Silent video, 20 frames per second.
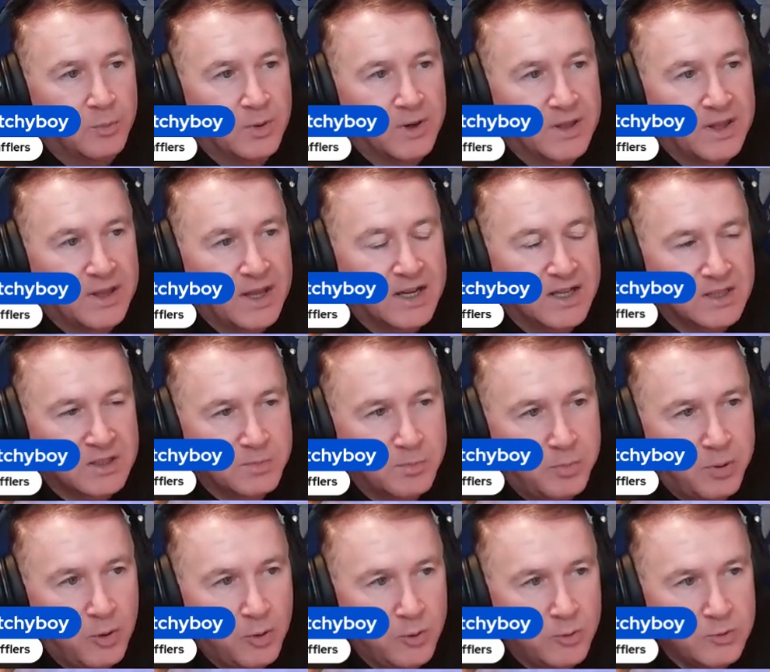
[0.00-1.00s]
But that is
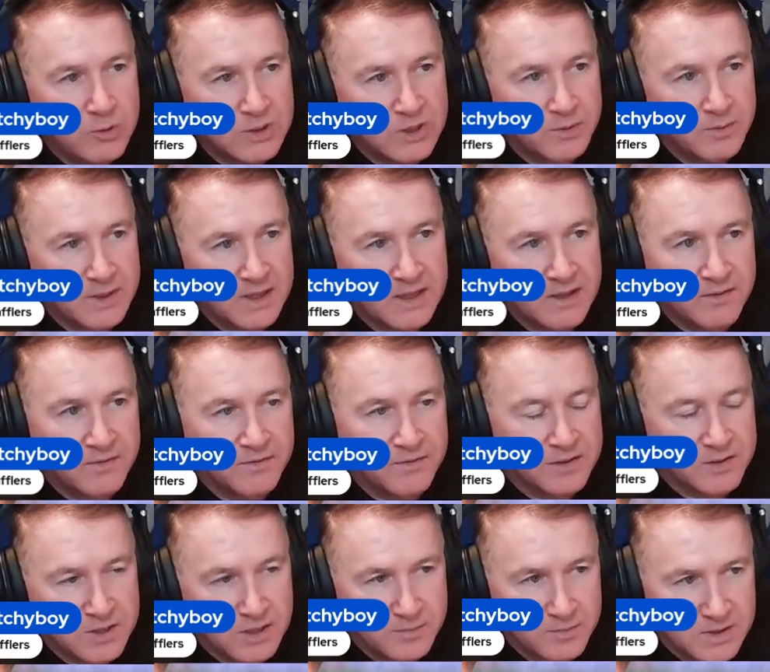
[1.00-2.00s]
pulls away for
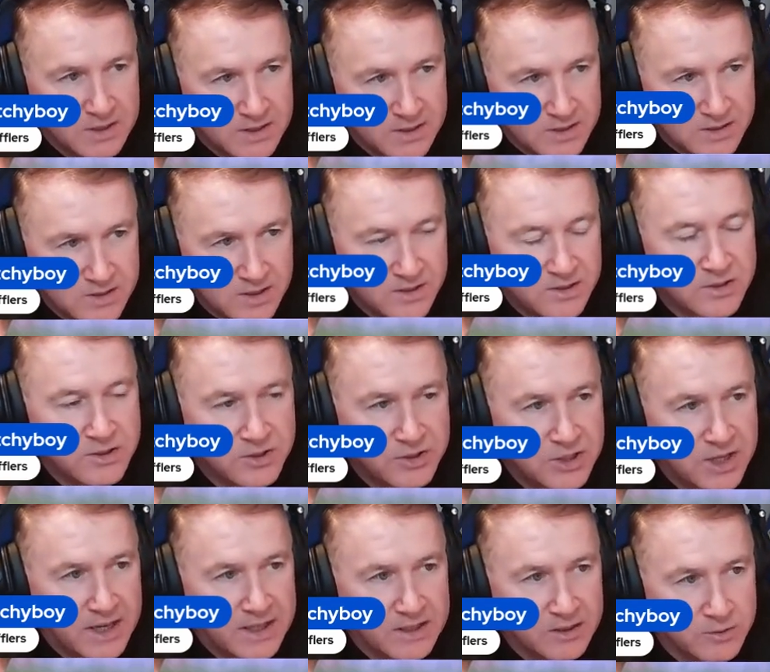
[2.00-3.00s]
some of these other
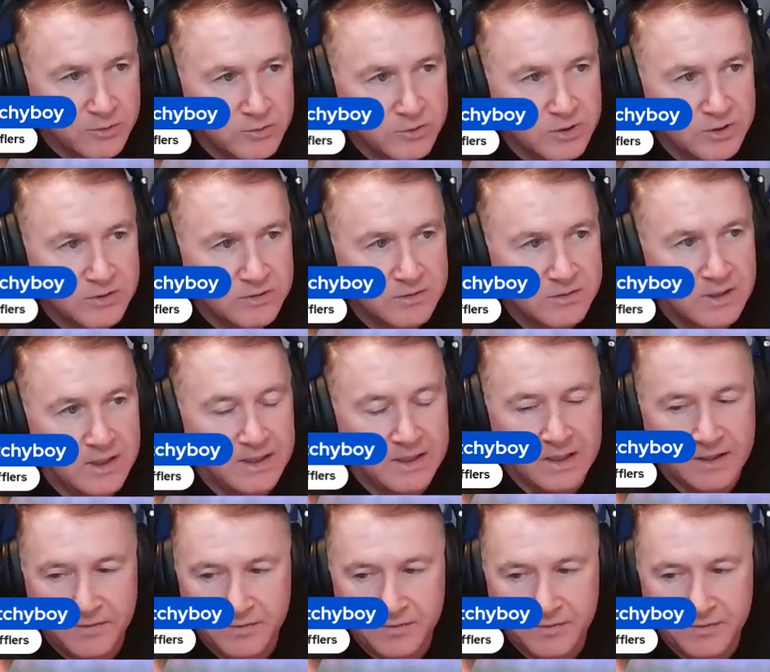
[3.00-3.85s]
channels, and